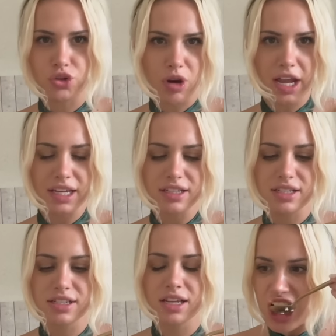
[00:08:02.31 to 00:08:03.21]

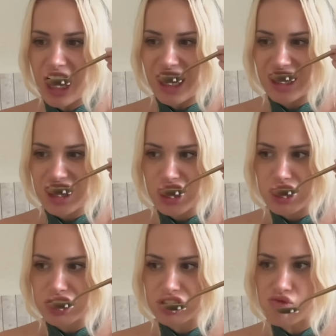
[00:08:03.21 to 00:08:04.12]
rice. It's actually
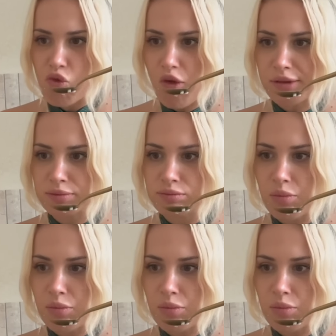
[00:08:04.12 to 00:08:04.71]
really nice.